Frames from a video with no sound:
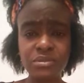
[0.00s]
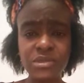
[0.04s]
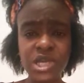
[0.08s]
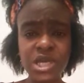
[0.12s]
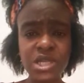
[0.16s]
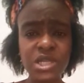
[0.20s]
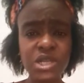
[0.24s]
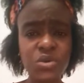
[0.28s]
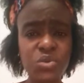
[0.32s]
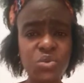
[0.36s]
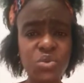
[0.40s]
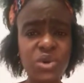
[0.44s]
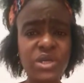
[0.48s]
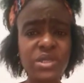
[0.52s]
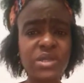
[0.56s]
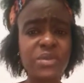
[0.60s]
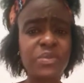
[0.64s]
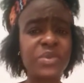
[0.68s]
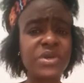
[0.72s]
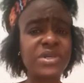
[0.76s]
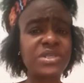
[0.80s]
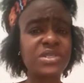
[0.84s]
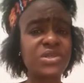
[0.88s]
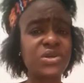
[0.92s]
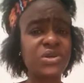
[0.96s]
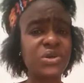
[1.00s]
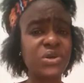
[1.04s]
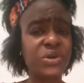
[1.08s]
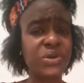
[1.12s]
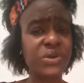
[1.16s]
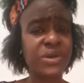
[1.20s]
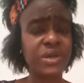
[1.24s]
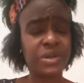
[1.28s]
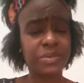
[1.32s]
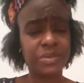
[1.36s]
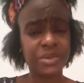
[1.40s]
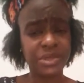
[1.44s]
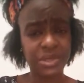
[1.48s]
the what the person
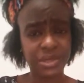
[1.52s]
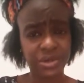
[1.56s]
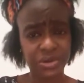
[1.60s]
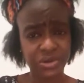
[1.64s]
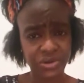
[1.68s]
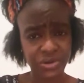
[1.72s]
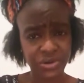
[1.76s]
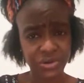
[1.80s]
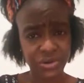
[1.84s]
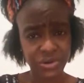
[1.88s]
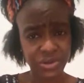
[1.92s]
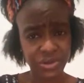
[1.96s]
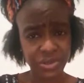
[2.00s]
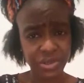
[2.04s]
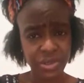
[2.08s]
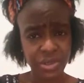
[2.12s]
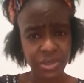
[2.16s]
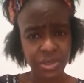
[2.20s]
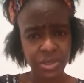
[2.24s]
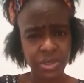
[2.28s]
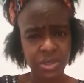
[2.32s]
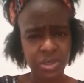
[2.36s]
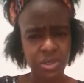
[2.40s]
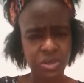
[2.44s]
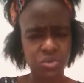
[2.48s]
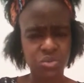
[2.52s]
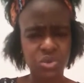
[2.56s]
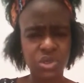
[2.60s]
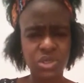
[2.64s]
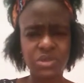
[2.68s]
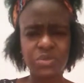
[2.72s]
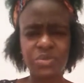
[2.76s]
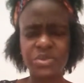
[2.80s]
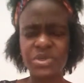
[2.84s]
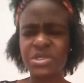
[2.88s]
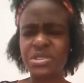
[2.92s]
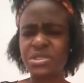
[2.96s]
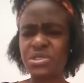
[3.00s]
heard about the girl and what the
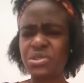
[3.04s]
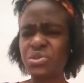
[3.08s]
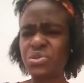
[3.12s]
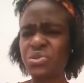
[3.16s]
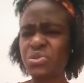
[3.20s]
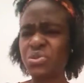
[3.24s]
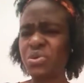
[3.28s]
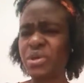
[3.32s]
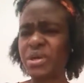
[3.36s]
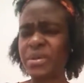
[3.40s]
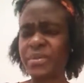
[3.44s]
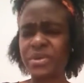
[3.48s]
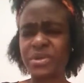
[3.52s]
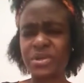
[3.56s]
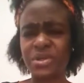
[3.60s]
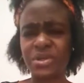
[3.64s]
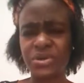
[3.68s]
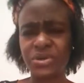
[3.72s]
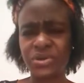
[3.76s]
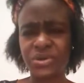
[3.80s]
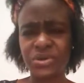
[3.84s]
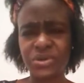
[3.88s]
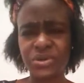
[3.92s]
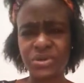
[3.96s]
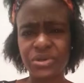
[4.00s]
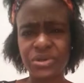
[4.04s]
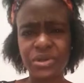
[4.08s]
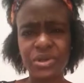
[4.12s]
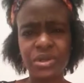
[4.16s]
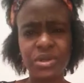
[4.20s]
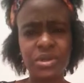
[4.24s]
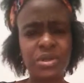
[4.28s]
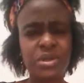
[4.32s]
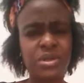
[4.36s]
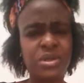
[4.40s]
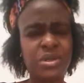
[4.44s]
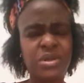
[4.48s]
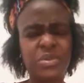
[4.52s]
person knew about the girl,
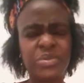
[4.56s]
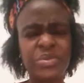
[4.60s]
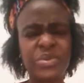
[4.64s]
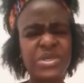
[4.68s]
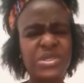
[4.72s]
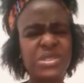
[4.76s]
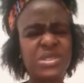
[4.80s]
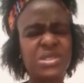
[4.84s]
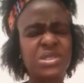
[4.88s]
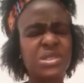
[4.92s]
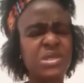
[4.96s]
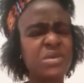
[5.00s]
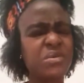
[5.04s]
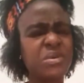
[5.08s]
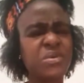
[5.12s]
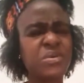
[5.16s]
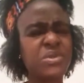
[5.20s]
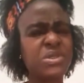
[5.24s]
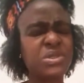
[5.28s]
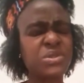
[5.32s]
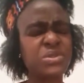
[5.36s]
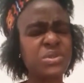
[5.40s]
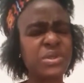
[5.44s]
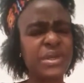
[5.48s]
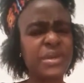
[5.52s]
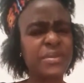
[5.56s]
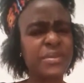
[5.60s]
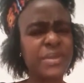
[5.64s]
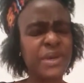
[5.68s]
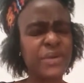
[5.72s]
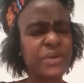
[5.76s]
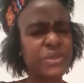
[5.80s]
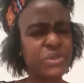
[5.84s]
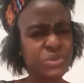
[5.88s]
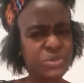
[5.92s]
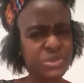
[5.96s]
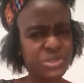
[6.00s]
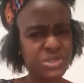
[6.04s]
the person never wanted to get
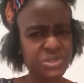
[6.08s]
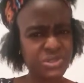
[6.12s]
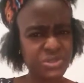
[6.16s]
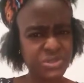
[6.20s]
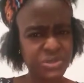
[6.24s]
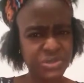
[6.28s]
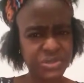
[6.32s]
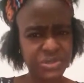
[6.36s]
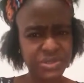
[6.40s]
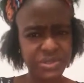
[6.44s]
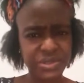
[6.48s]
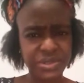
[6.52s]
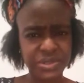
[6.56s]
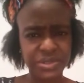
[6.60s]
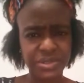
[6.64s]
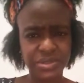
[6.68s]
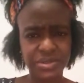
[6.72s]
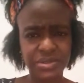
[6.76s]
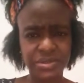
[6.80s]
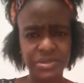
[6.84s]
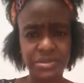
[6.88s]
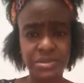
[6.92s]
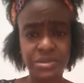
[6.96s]
married to this girl again.